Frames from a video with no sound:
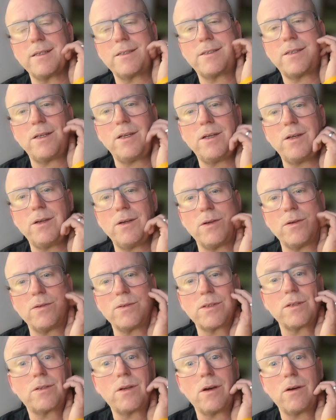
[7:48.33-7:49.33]
to
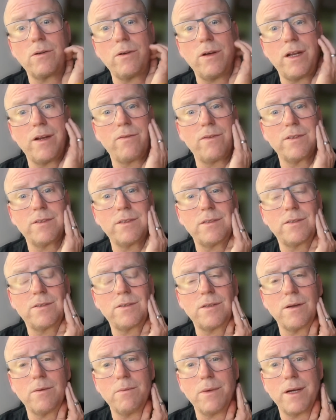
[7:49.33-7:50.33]
use a totally different
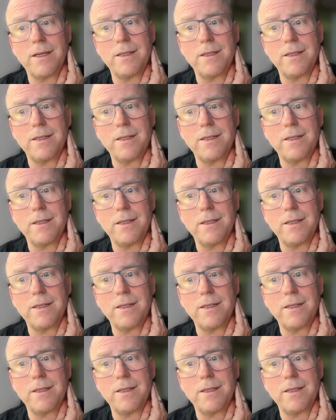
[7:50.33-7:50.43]
system.